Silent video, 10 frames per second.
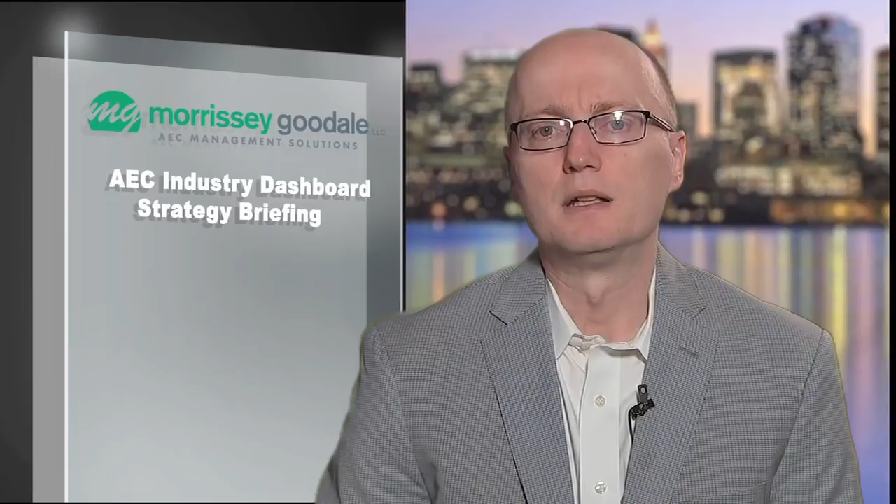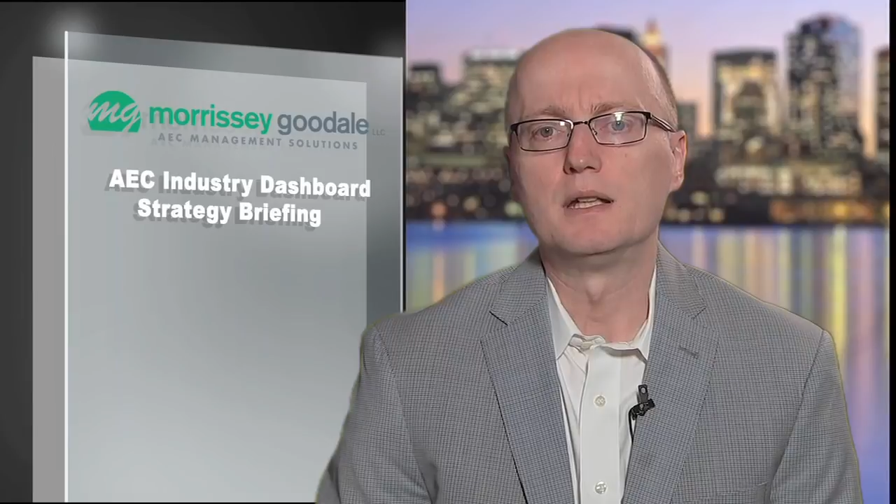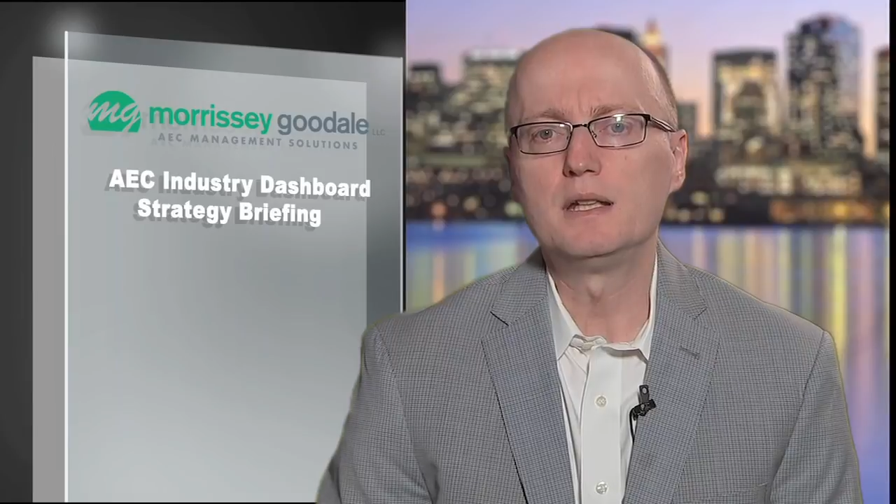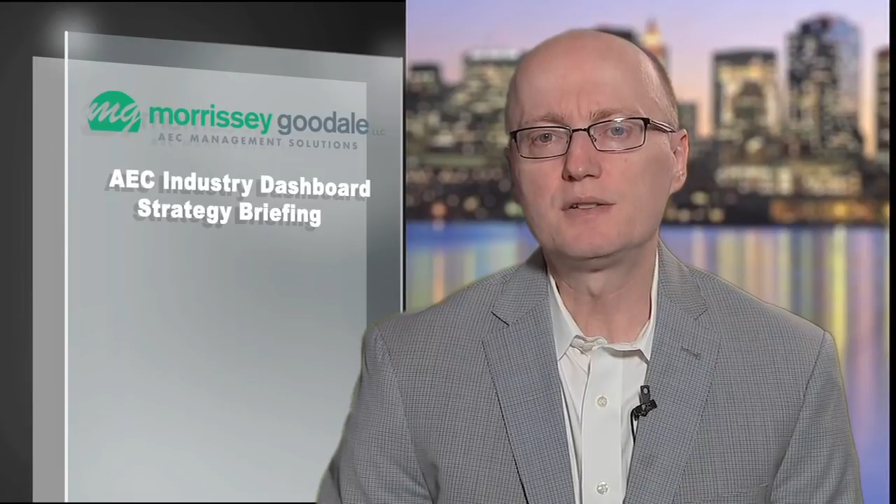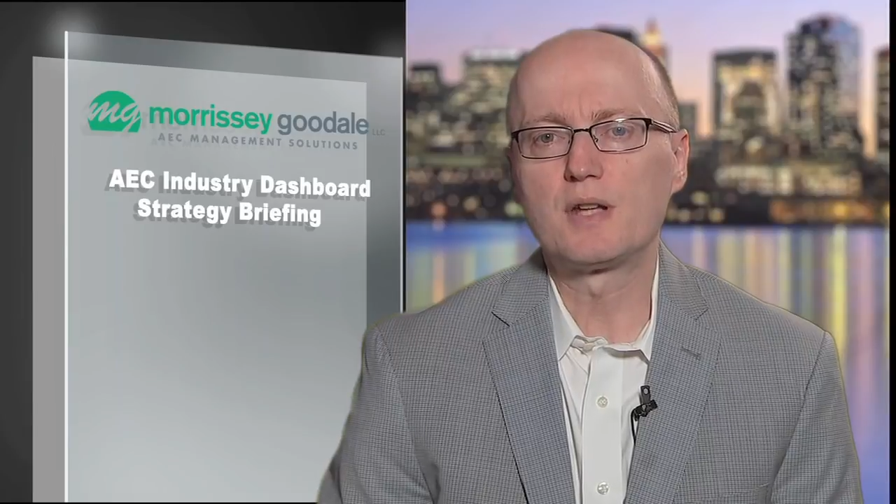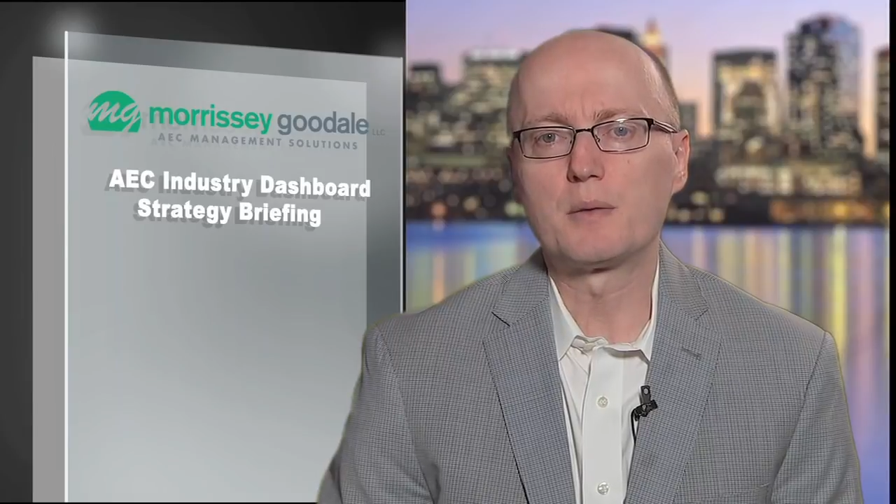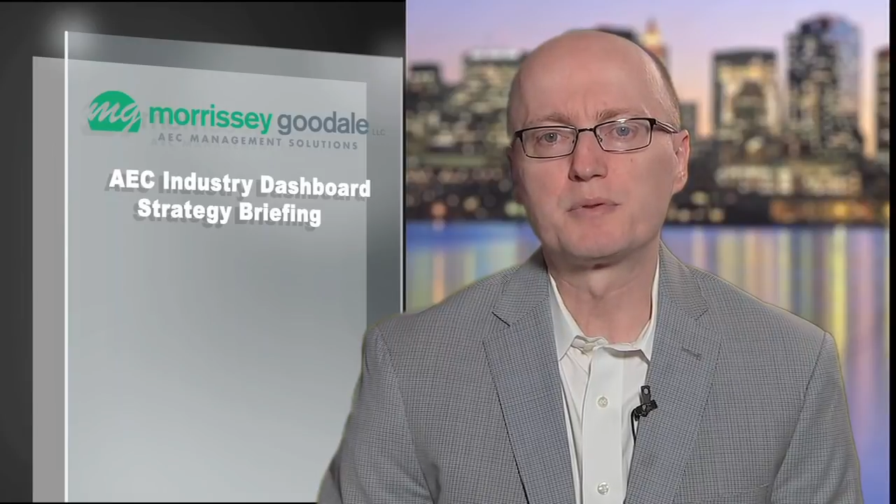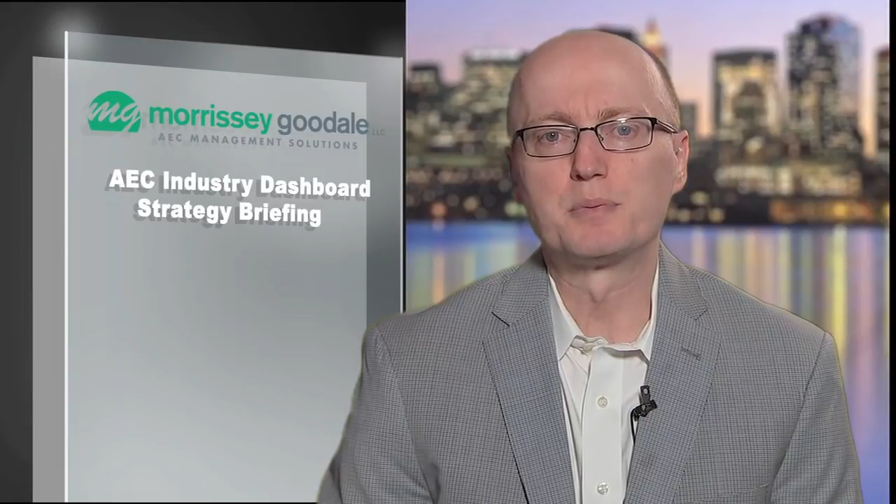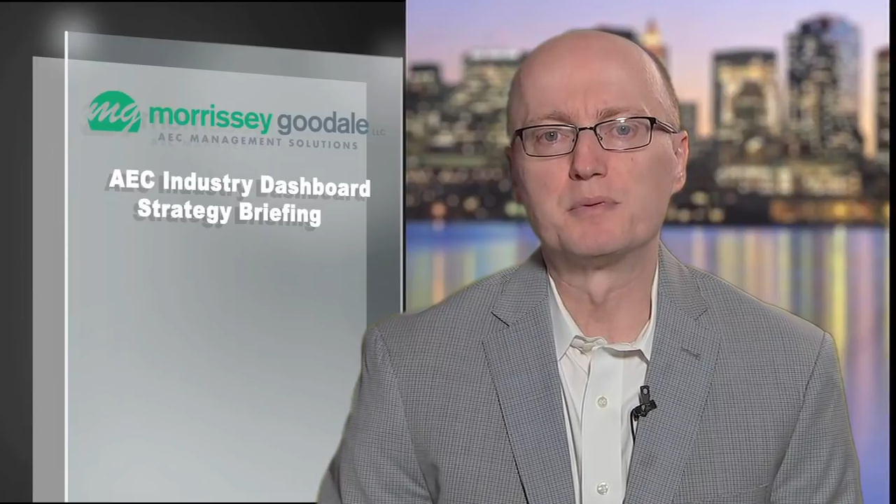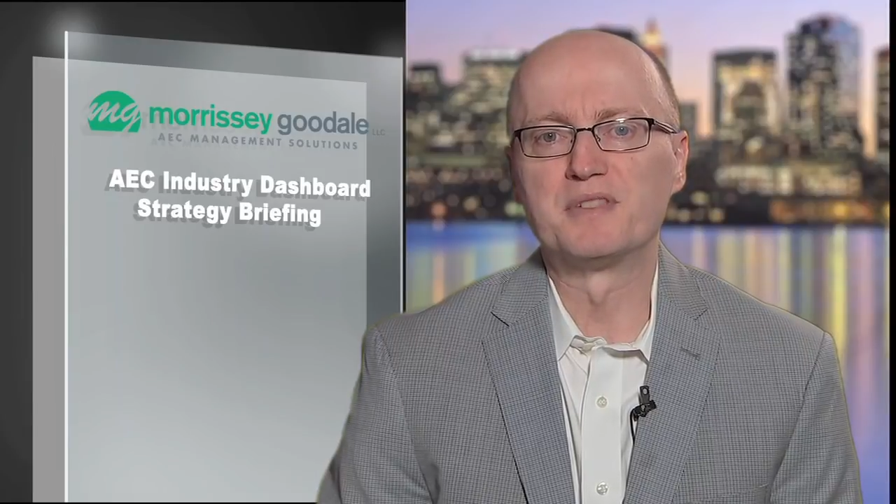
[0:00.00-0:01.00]
ESOPs
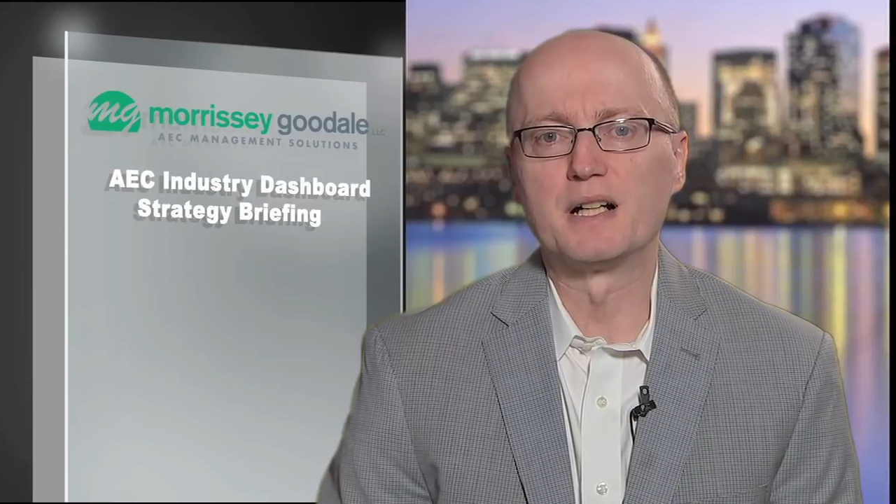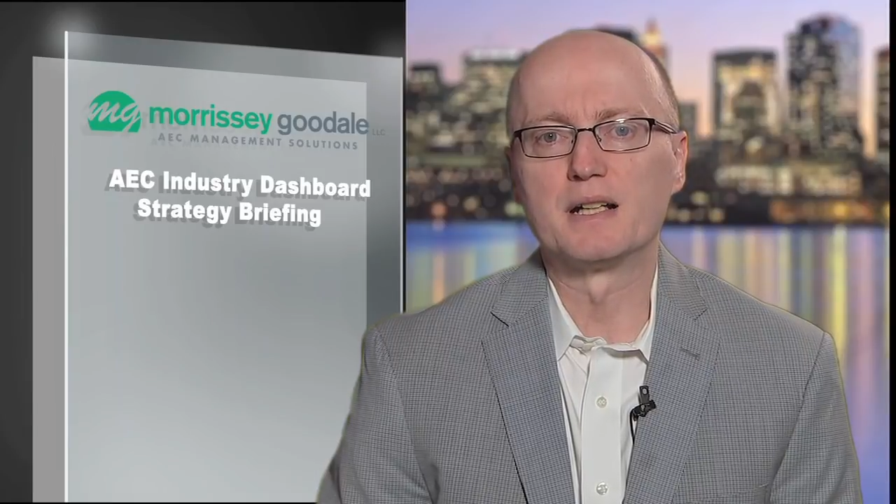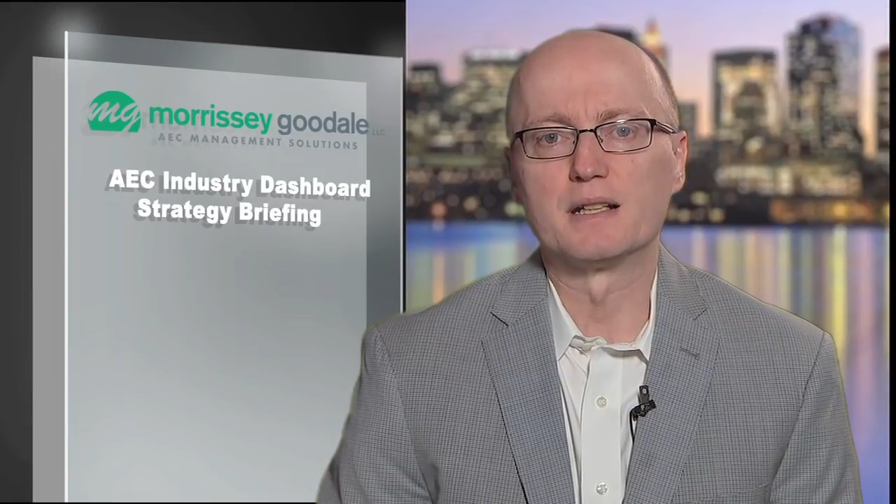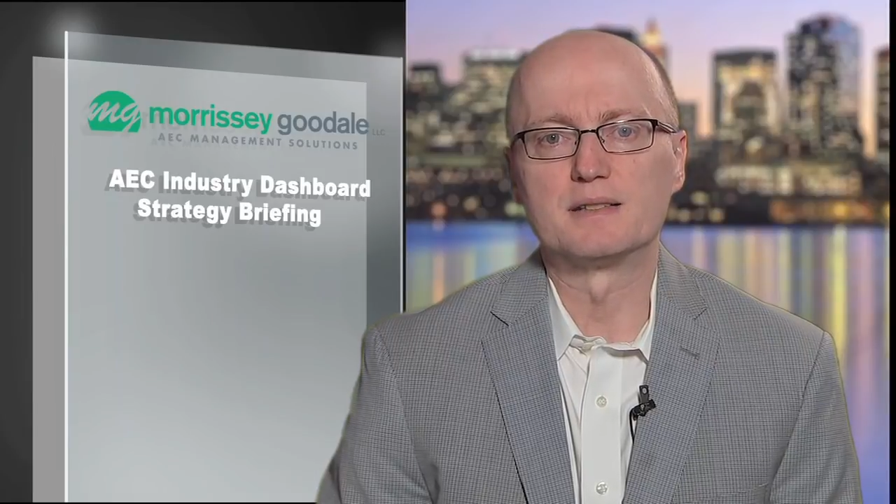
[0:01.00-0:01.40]
provide a